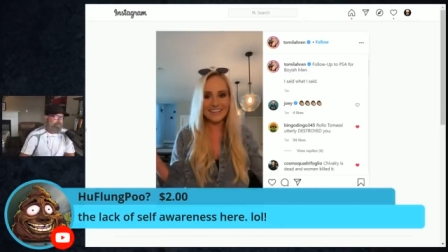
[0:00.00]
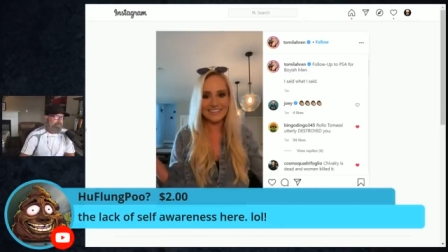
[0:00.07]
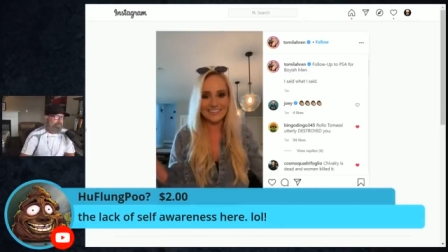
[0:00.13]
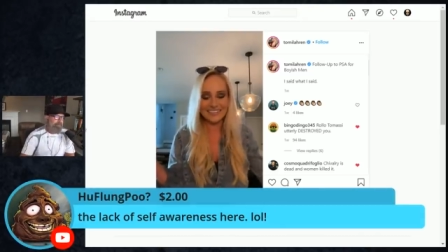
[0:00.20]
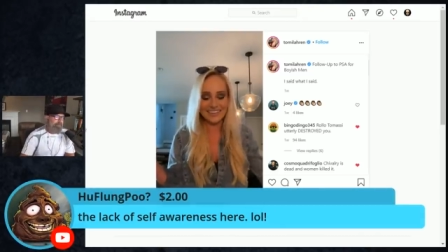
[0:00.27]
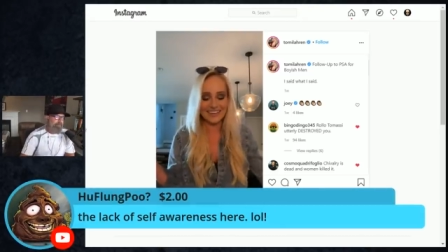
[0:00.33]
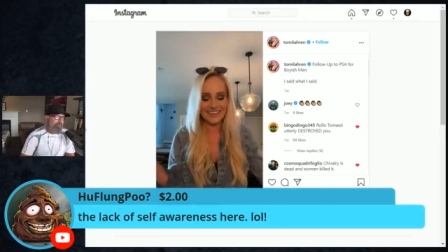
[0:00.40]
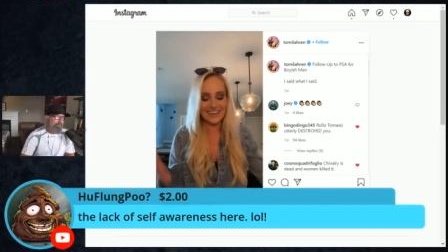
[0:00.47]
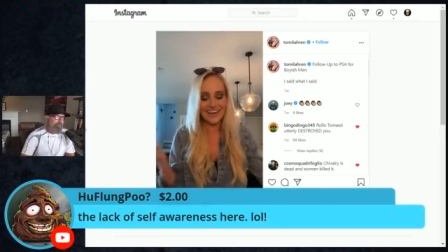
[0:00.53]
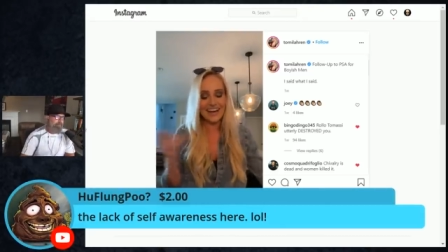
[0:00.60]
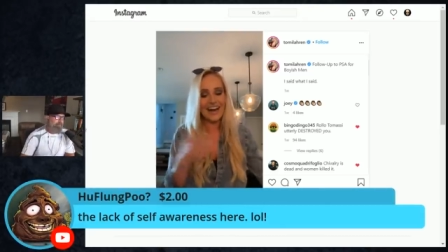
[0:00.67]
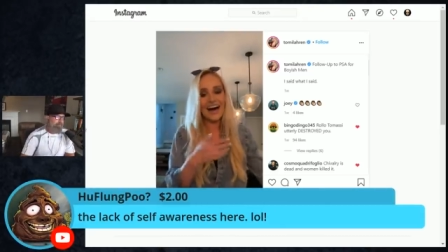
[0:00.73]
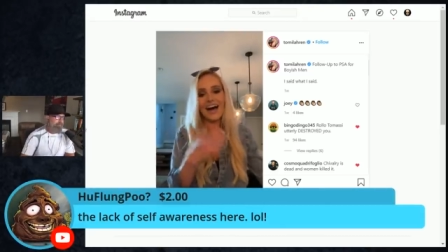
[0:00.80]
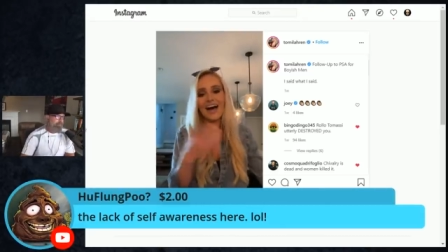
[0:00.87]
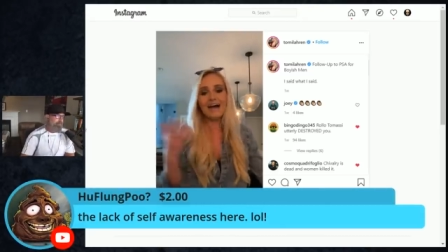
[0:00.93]
I'm not
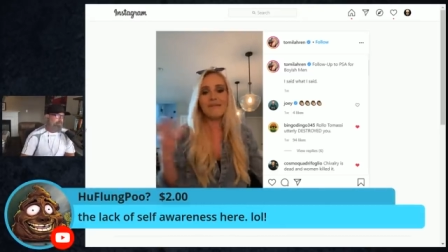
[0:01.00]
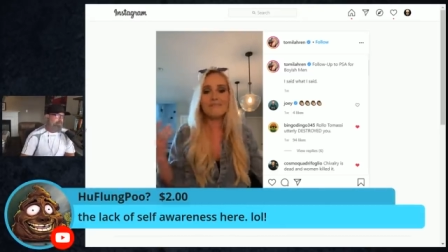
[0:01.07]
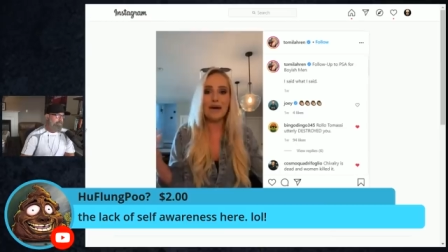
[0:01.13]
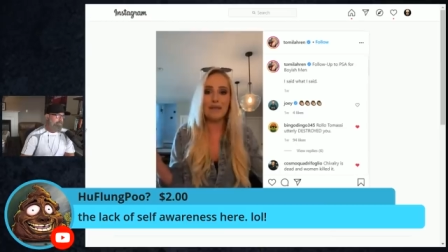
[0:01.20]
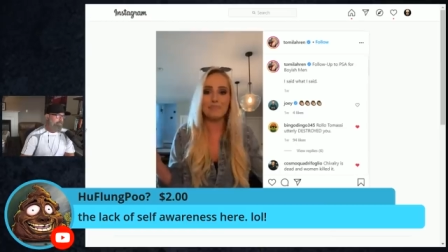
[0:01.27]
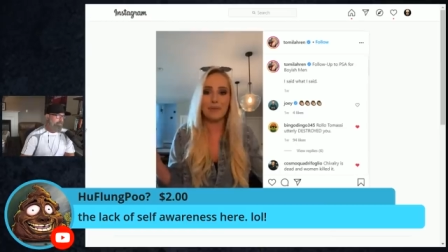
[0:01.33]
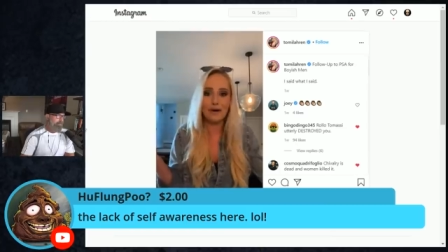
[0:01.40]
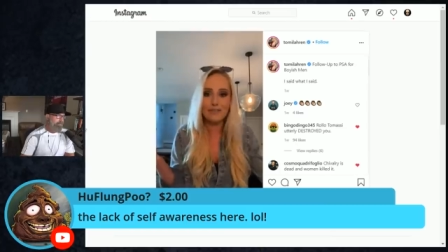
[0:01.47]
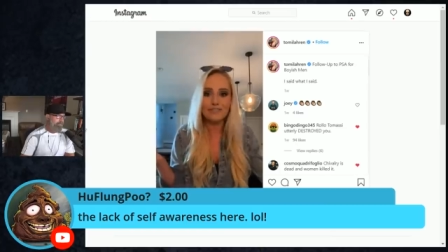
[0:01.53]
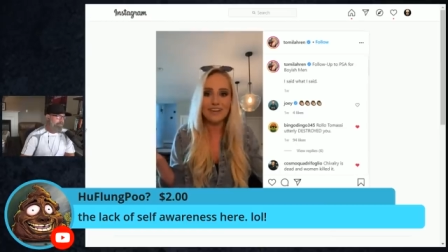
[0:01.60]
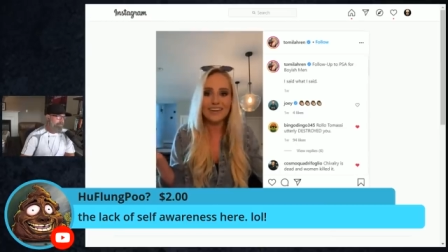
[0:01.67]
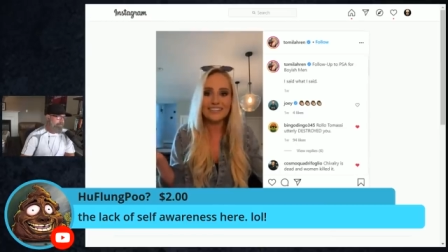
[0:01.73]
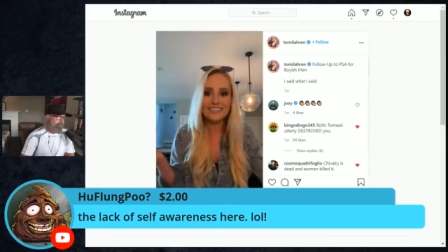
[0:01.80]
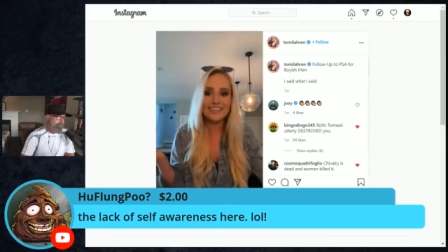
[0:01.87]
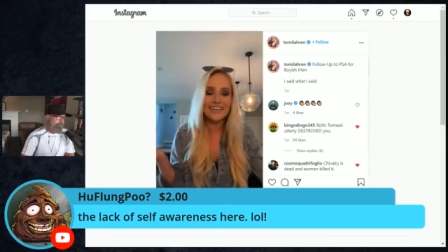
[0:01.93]
perfect.
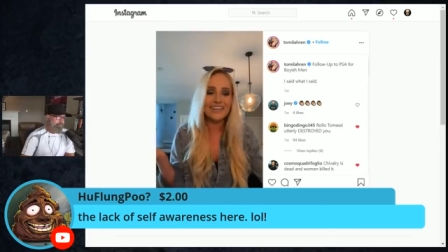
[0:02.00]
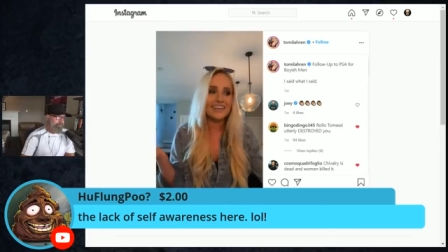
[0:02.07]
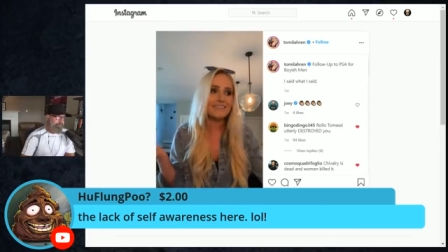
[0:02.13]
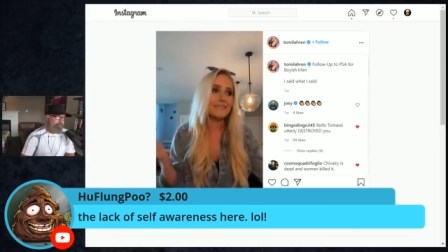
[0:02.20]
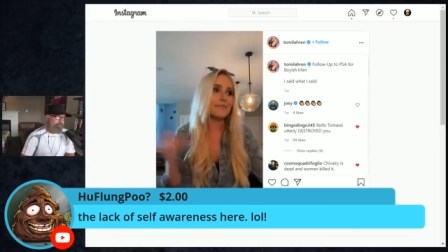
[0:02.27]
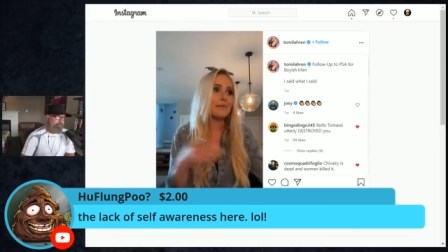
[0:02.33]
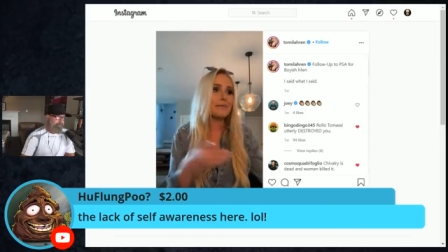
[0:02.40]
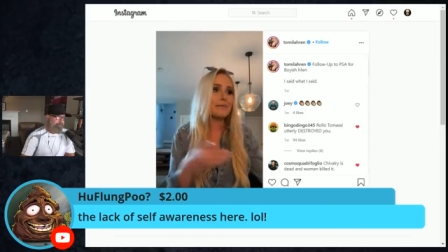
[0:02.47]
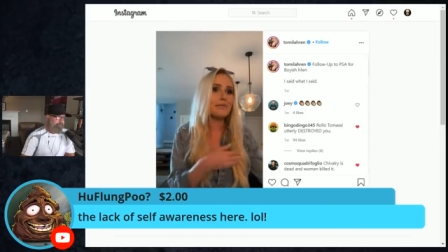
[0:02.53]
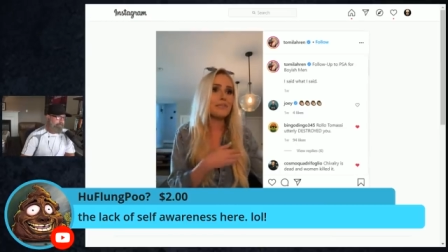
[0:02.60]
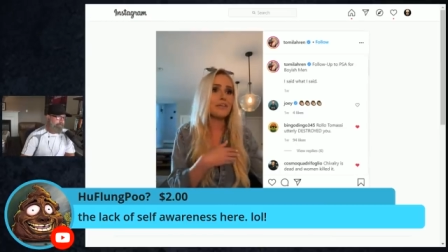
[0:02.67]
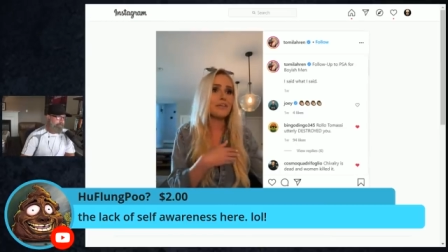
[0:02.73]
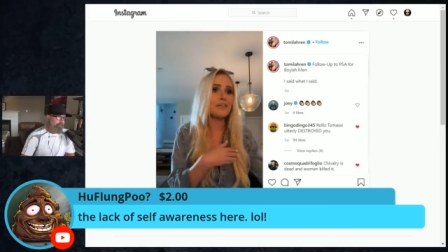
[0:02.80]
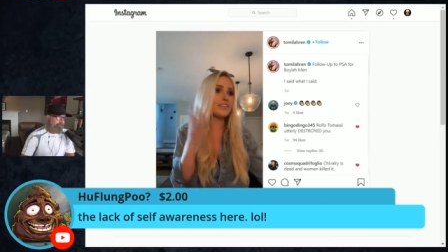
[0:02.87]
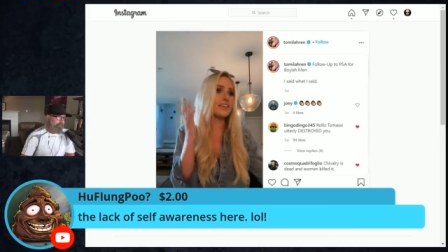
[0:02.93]
For people that thought
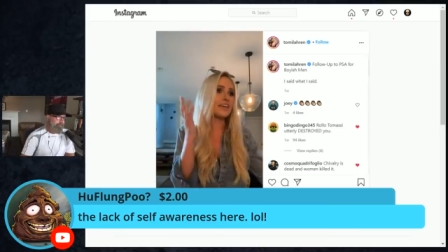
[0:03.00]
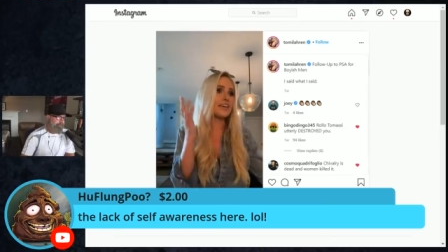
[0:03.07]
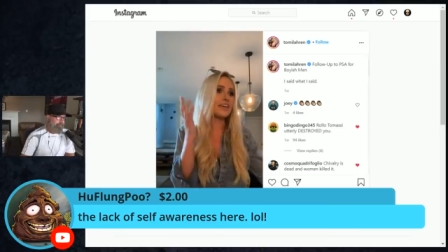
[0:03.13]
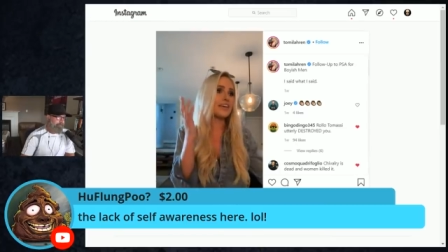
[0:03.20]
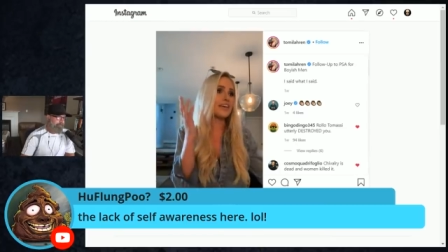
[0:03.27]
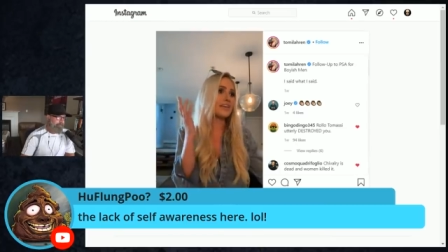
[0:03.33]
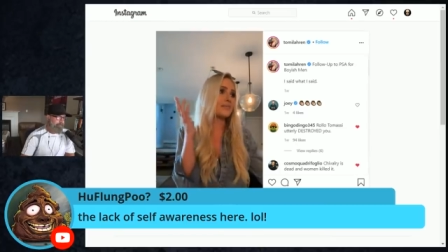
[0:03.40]
that my